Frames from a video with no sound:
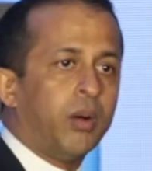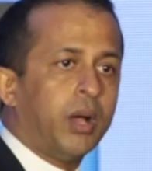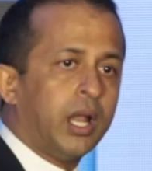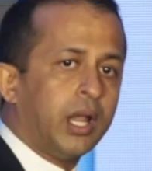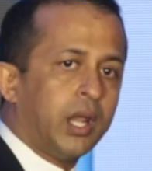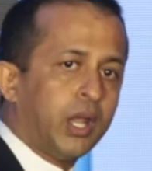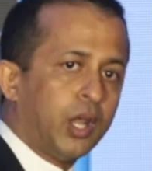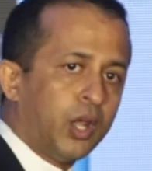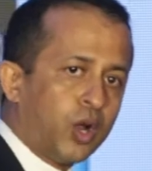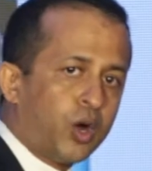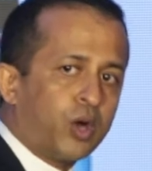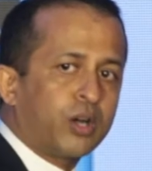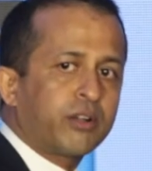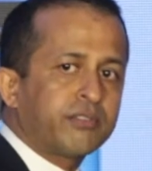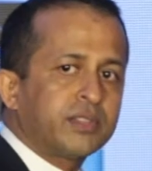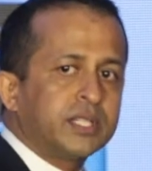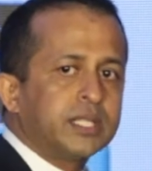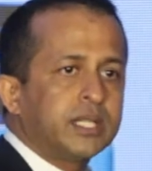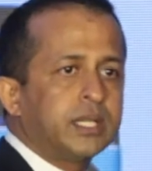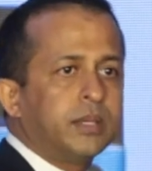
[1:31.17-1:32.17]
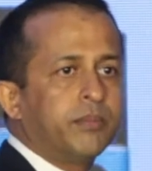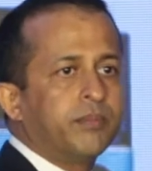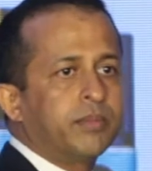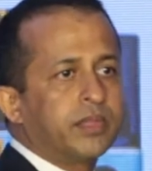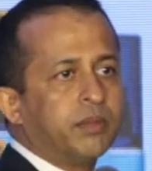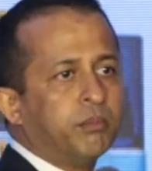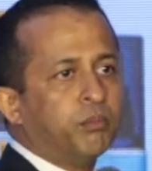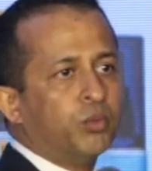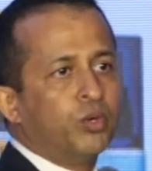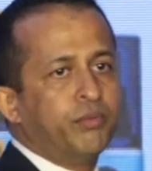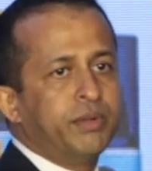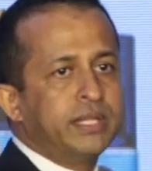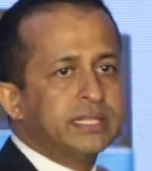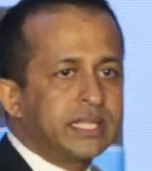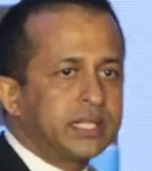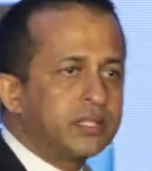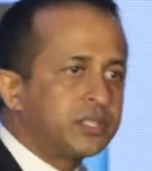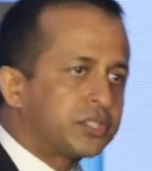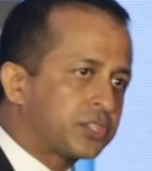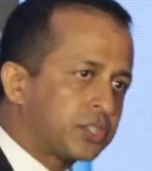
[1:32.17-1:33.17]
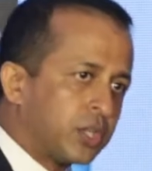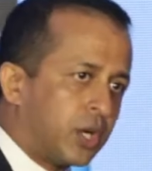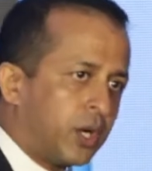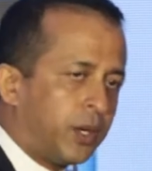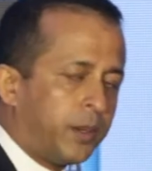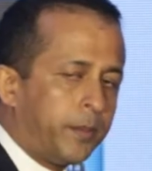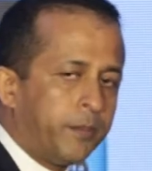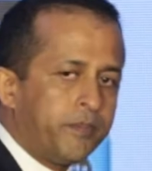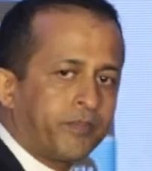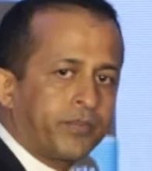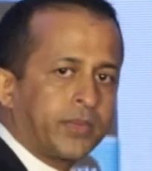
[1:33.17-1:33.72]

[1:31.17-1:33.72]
A lot of the, the movies that you saw